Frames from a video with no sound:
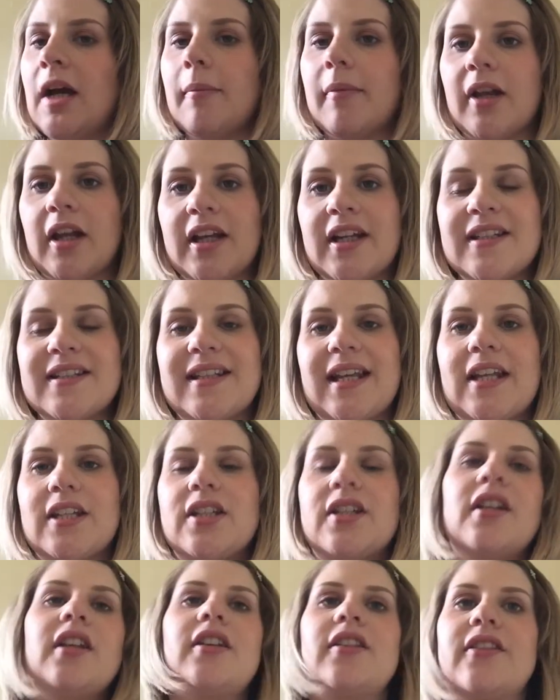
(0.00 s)
But like I
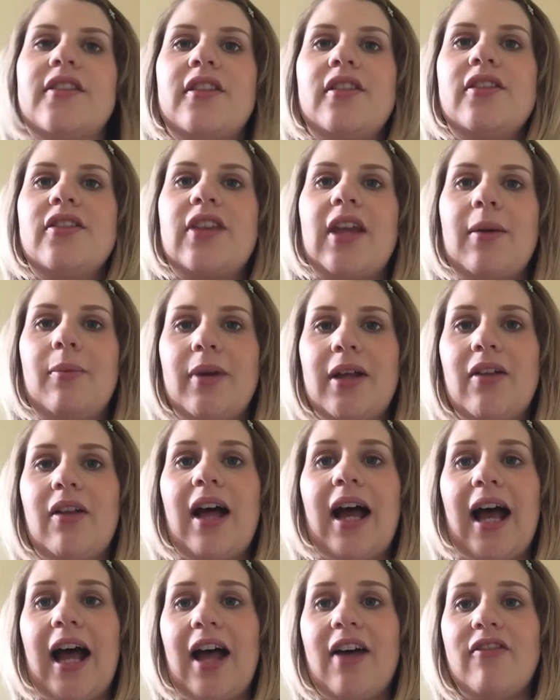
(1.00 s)
said, they will
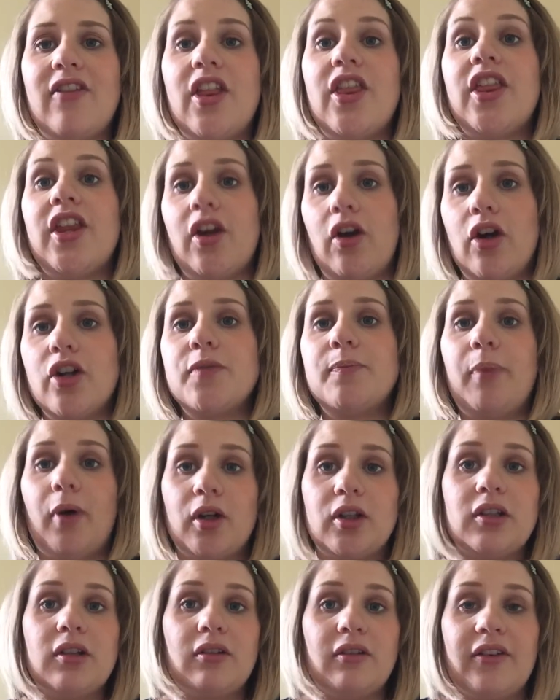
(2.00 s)
have the odd
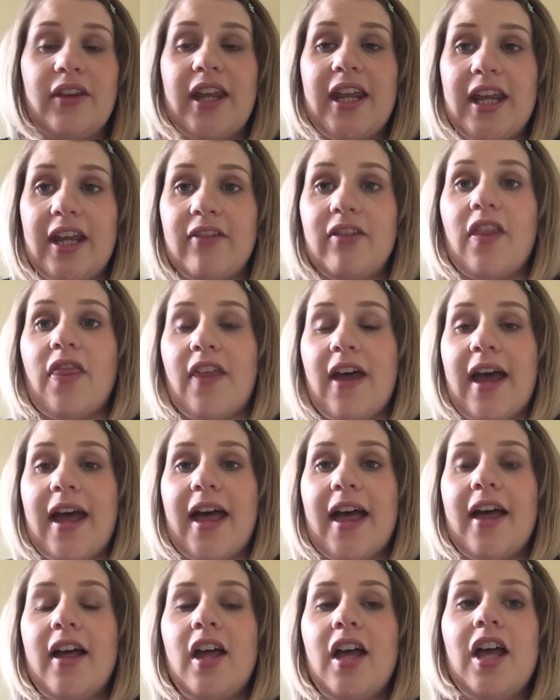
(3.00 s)
bottle here and
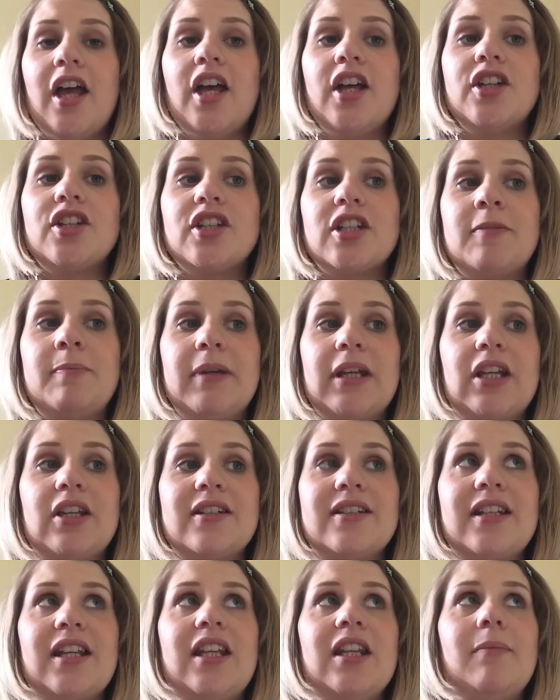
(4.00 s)
there, just
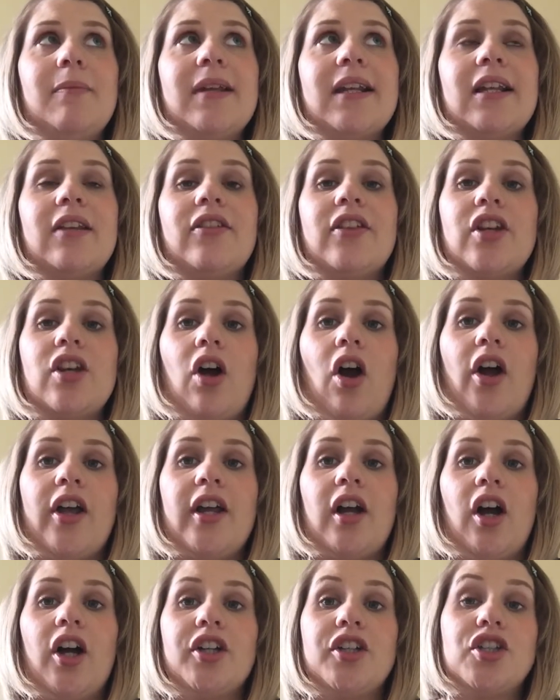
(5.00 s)
because in the middle of the
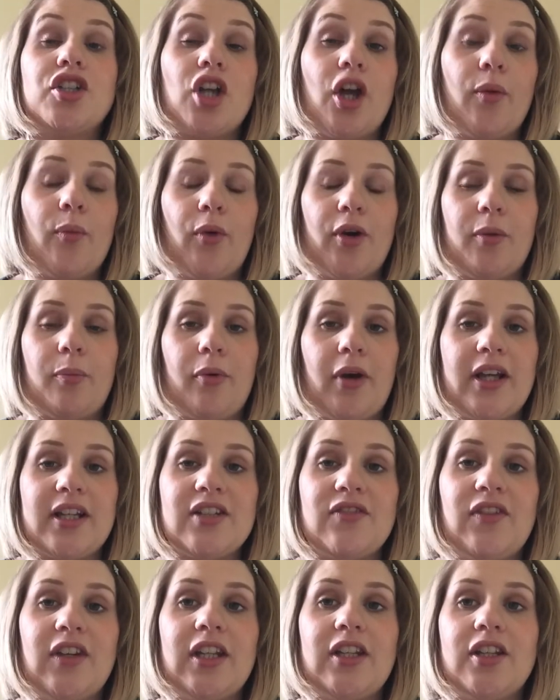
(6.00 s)
night I don't want to
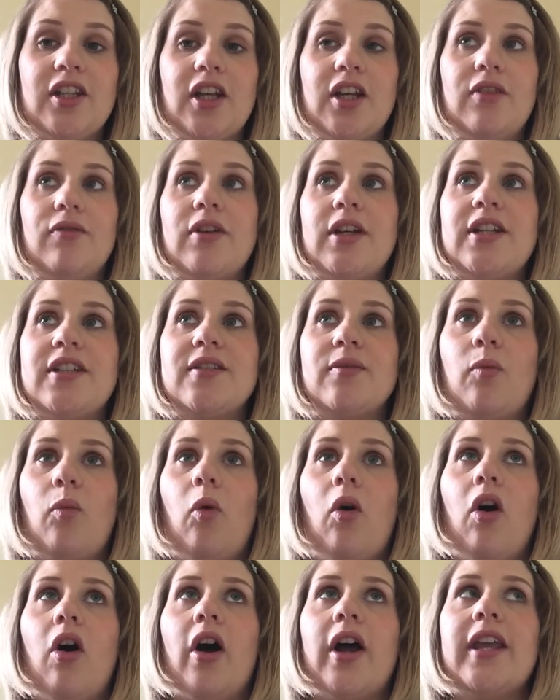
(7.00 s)
breastfeed. The only reason
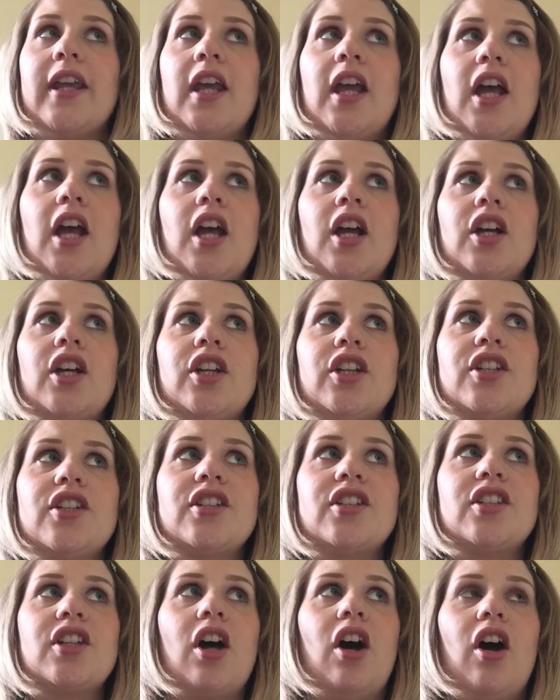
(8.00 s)
why,
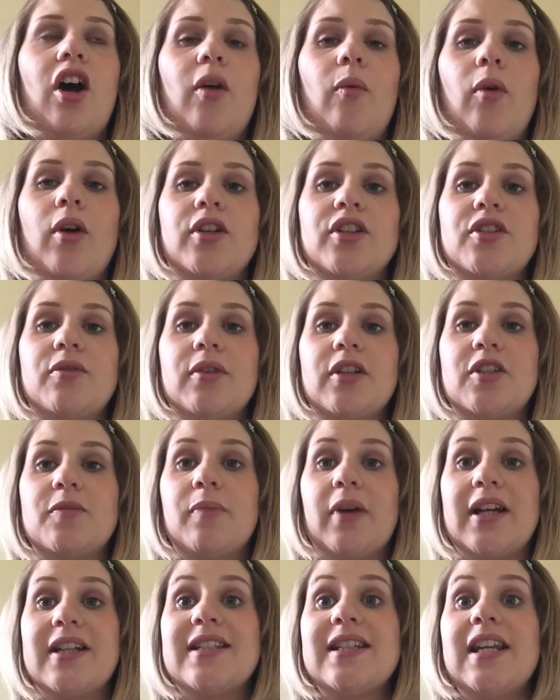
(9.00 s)
because I want to
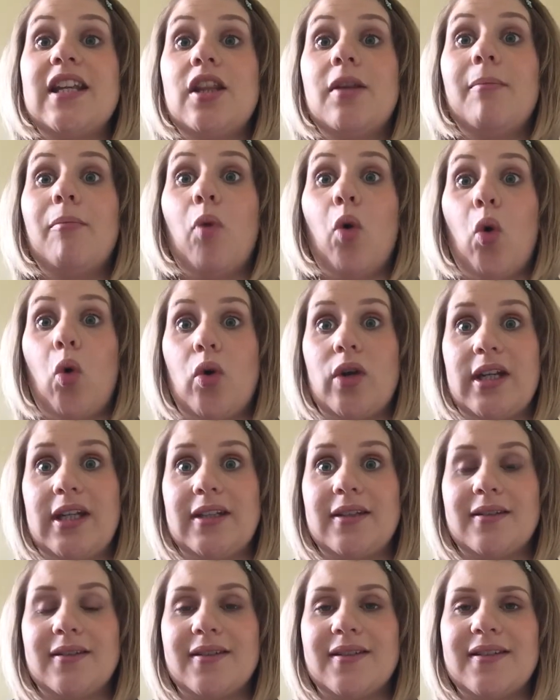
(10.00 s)
express in the
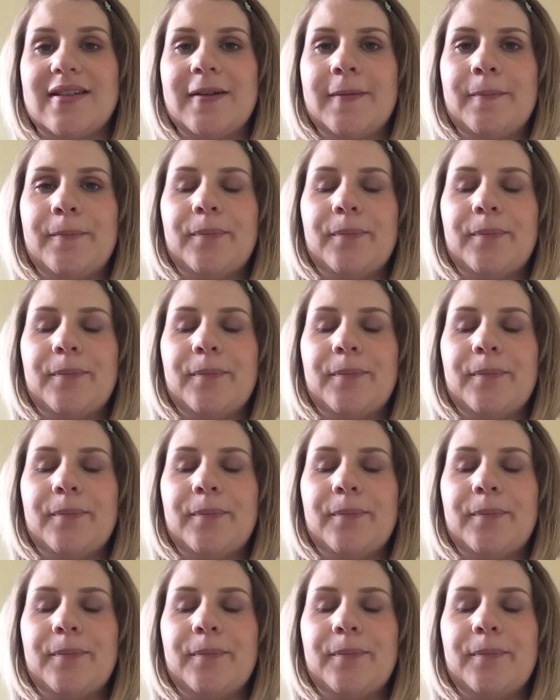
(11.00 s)
mornings,